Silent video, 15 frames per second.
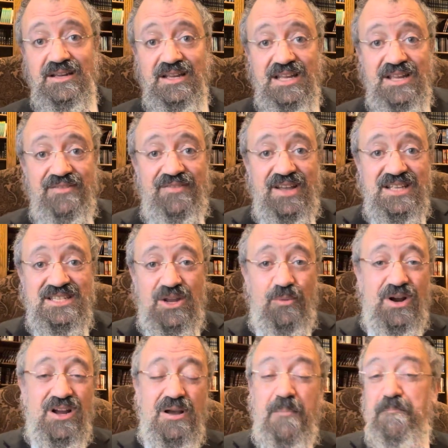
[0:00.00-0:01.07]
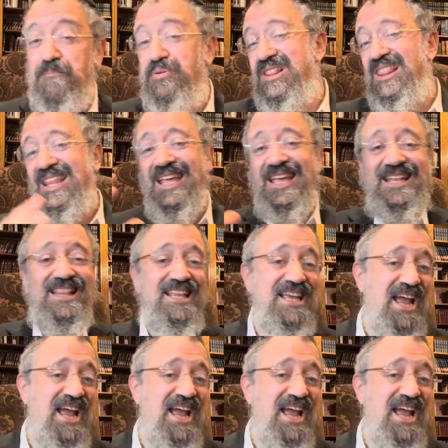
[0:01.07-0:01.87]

events that were completely